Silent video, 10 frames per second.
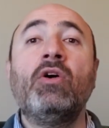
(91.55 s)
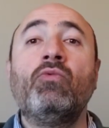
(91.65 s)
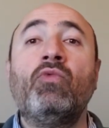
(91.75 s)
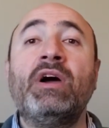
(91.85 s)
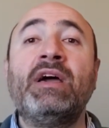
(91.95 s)

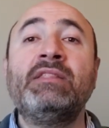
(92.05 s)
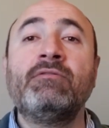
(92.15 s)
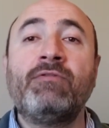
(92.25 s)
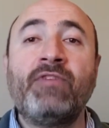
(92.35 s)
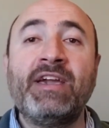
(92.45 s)
When
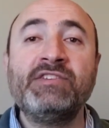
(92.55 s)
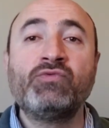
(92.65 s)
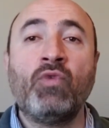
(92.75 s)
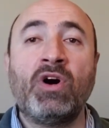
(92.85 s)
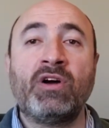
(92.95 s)
phase
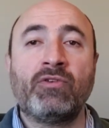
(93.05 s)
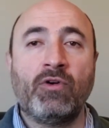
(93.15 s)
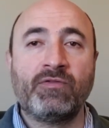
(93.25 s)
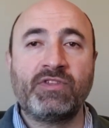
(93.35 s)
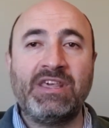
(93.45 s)
one
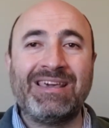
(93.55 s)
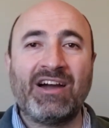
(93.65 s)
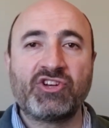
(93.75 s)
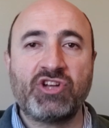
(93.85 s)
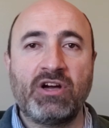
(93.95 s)
of
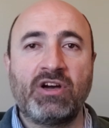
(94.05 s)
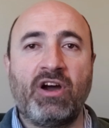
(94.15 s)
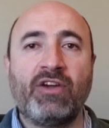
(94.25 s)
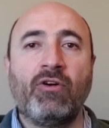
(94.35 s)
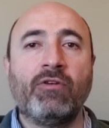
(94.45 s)
Giga
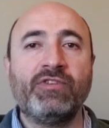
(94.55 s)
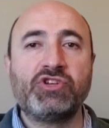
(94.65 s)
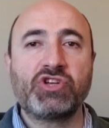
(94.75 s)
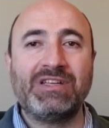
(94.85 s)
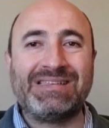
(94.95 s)
Shanghai
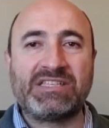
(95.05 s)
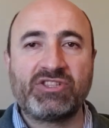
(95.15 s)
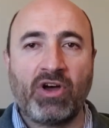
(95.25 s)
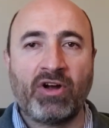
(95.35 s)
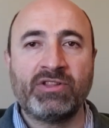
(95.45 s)
officially
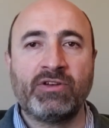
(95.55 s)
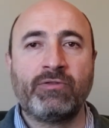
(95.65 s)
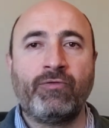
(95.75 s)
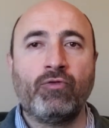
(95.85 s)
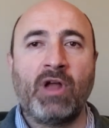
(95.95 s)

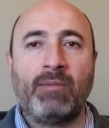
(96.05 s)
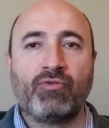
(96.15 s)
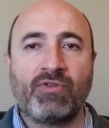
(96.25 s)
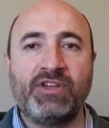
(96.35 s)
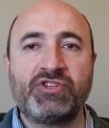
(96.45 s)
started full
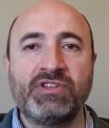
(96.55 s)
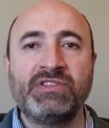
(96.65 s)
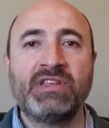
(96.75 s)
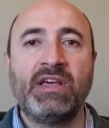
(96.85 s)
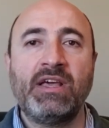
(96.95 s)

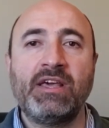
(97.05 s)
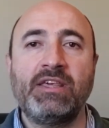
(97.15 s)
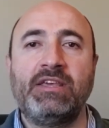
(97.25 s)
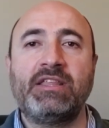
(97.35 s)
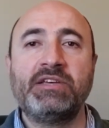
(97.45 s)
operations,
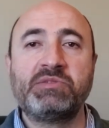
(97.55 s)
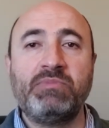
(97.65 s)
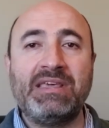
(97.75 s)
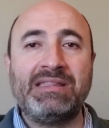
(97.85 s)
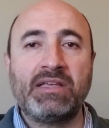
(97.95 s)
it has
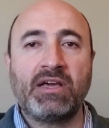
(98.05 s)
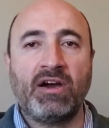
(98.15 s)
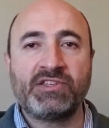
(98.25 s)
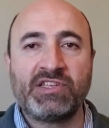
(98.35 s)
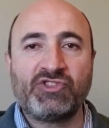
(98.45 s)
been
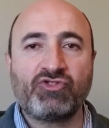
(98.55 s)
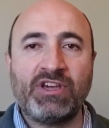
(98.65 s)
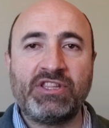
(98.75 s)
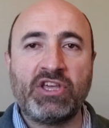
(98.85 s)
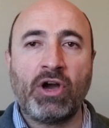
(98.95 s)

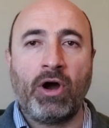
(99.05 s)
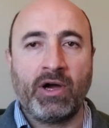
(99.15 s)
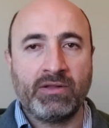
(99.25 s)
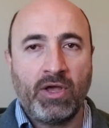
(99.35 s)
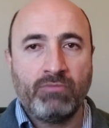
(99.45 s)
concentrating
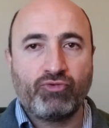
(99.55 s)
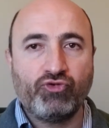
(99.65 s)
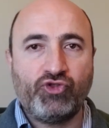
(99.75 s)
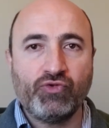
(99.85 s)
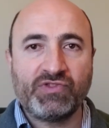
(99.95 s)
on
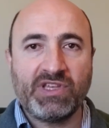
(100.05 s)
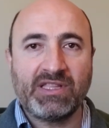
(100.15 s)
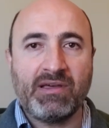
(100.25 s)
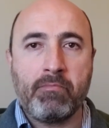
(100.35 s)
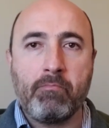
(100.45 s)

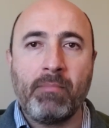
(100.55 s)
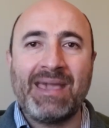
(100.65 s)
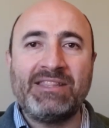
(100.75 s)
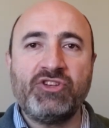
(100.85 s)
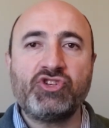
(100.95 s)
producing the
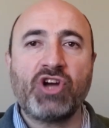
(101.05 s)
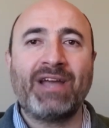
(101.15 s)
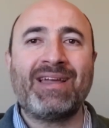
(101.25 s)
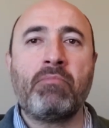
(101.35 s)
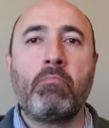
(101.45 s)
made in
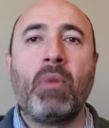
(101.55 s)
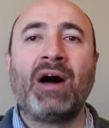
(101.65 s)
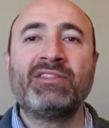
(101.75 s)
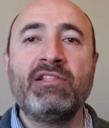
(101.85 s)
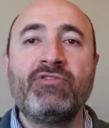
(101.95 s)
China
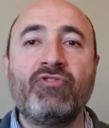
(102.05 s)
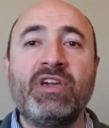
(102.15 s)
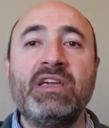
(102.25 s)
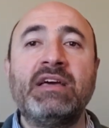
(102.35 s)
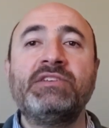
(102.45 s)
Model
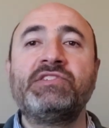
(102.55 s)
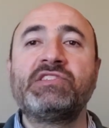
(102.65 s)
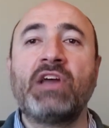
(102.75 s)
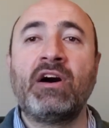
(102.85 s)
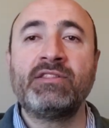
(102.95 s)
3
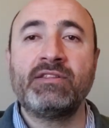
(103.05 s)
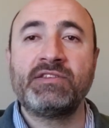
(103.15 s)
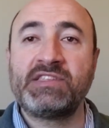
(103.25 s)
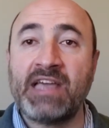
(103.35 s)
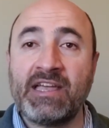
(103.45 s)

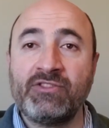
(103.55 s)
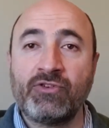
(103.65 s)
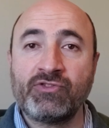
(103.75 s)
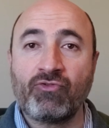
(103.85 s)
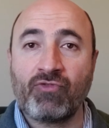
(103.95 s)

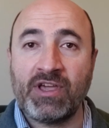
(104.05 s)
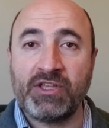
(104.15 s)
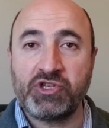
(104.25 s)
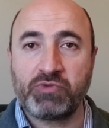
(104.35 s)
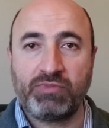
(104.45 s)
Standard
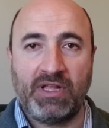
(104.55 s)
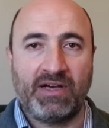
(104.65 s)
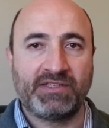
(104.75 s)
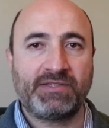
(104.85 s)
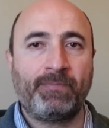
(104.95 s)
Range
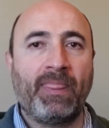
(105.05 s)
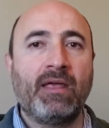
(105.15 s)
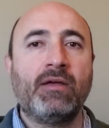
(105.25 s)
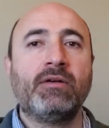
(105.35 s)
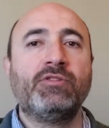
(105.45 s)
Plus.
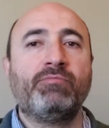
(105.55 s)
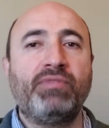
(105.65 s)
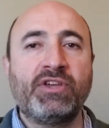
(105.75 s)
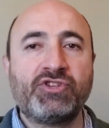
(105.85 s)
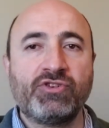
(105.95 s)
The
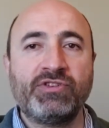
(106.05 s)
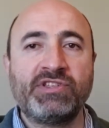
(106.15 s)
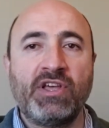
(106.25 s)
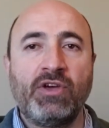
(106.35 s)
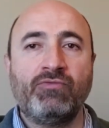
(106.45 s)
pictures,
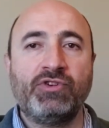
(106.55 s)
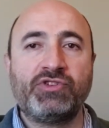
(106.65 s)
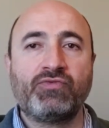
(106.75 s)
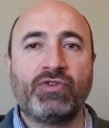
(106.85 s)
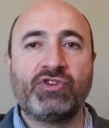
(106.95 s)

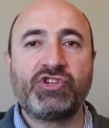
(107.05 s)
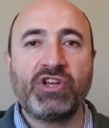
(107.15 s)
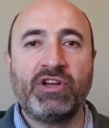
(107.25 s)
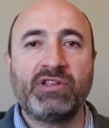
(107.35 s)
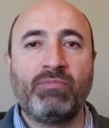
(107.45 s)
which were
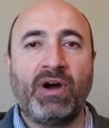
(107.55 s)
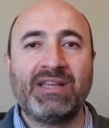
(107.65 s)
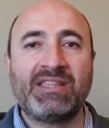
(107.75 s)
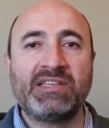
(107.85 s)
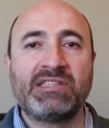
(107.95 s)
shared
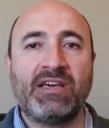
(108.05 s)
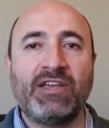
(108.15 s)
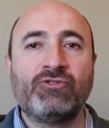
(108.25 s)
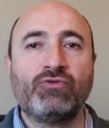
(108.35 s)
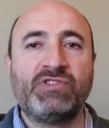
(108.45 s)
by Tesla
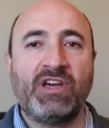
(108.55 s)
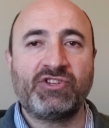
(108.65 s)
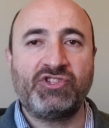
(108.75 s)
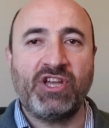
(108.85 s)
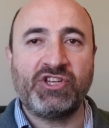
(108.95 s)

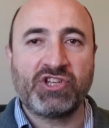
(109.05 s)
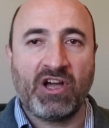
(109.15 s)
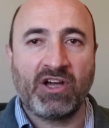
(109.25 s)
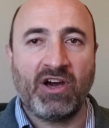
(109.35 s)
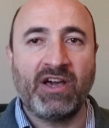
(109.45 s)
enthusiast Jay in
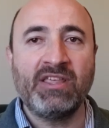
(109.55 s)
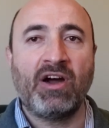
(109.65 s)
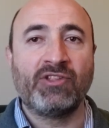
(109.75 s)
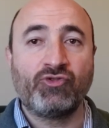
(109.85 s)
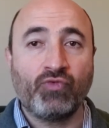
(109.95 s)
Shanghai
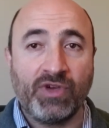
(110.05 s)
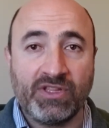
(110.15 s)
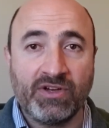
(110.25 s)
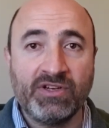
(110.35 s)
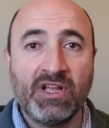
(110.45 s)
on
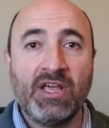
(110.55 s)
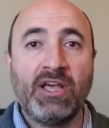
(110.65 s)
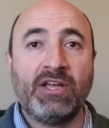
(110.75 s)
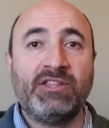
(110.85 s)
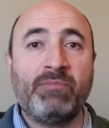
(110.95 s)
Twitter,
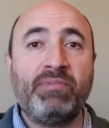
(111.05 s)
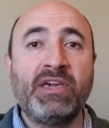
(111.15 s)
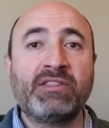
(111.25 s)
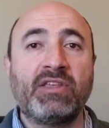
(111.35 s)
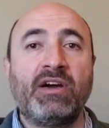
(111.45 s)

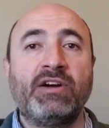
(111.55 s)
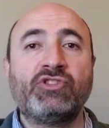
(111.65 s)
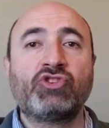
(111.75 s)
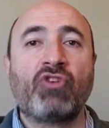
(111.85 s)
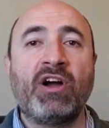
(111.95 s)
depict uh,
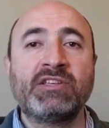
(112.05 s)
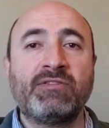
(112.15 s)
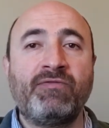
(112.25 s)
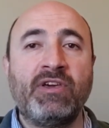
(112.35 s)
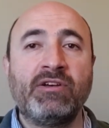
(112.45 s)
trucks
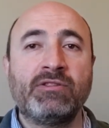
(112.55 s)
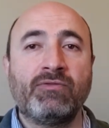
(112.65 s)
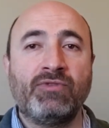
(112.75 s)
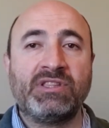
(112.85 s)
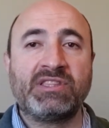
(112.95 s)
filled
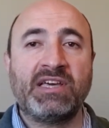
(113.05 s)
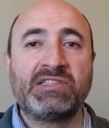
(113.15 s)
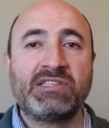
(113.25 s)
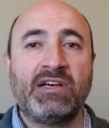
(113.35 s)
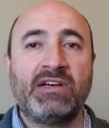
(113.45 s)
with
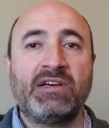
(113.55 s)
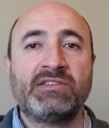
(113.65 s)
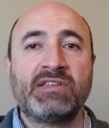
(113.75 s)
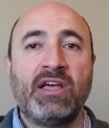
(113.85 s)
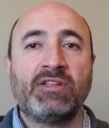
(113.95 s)

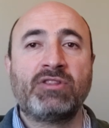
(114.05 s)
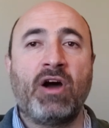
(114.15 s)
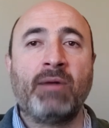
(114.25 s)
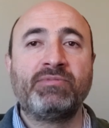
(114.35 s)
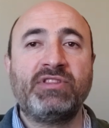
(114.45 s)
Tesla's
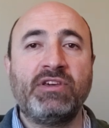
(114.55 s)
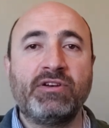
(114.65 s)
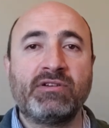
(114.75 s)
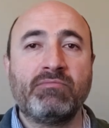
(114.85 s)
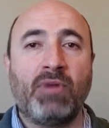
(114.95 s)

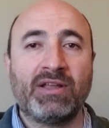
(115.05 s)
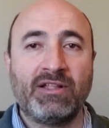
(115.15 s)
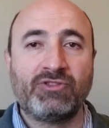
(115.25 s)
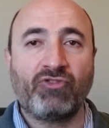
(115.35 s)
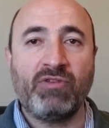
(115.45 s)
top-tier
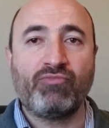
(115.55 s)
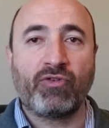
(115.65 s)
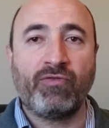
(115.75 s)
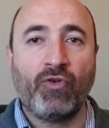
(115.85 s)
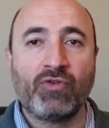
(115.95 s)
Model 3
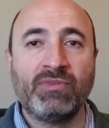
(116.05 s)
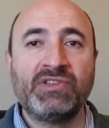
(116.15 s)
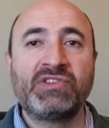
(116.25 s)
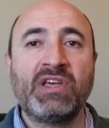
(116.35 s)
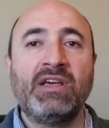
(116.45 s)

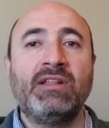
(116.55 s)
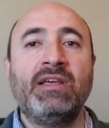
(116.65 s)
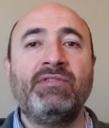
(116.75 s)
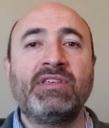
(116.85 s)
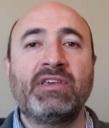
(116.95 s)
performance
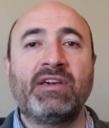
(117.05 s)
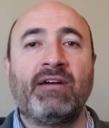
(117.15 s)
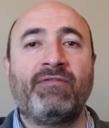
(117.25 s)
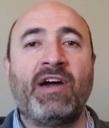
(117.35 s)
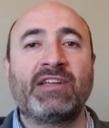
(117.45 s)
leaving
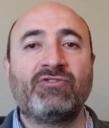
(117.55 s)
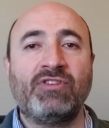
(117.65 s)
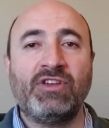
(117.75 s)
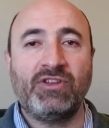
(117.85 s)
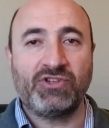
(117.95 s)

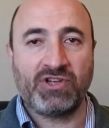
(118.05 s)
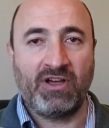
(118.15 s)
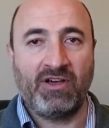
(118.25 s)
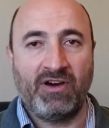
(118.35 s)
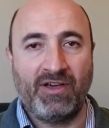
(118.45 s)
Gigafactory
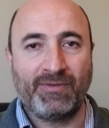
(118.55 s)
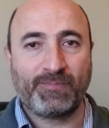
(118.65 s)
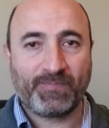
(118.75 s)
Shanghai.